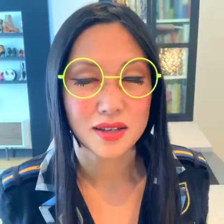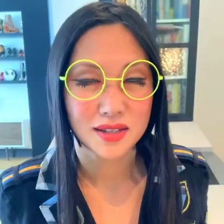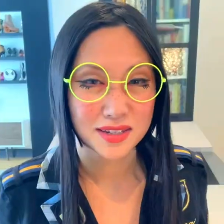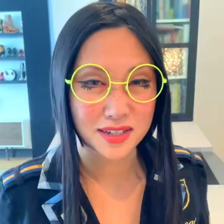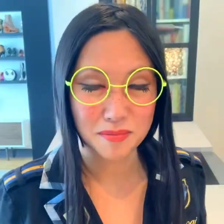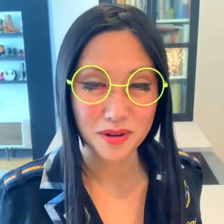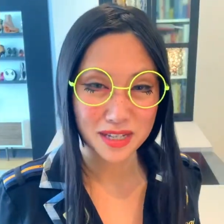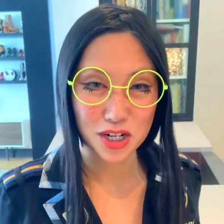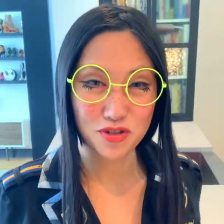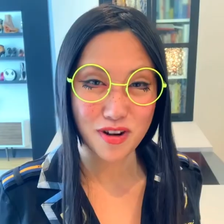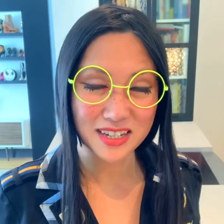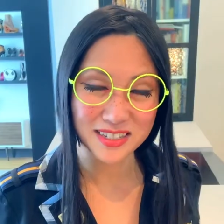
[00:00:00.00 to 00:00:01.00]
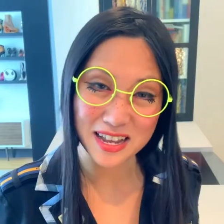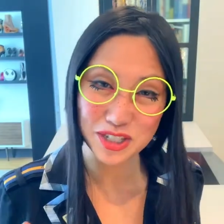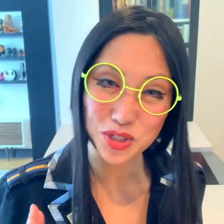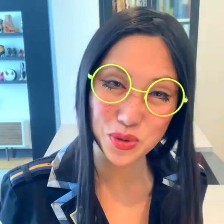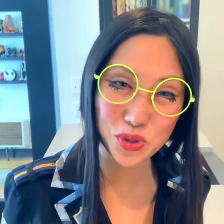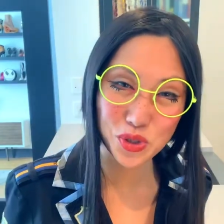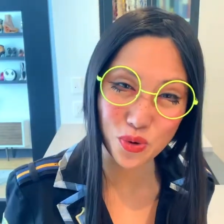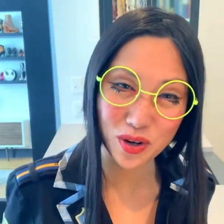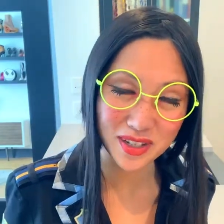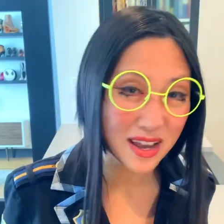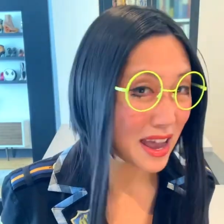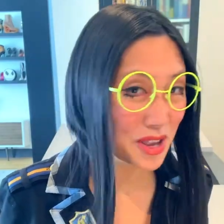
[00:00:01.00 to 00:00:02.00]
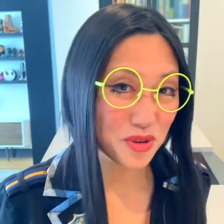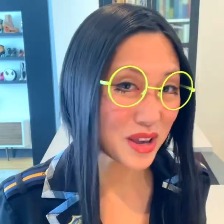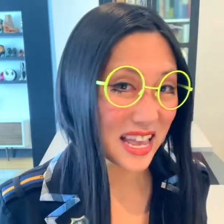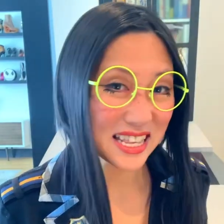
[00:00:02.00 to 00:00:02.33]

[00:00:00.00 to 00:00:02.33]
Slip on that dress that is too short and you can't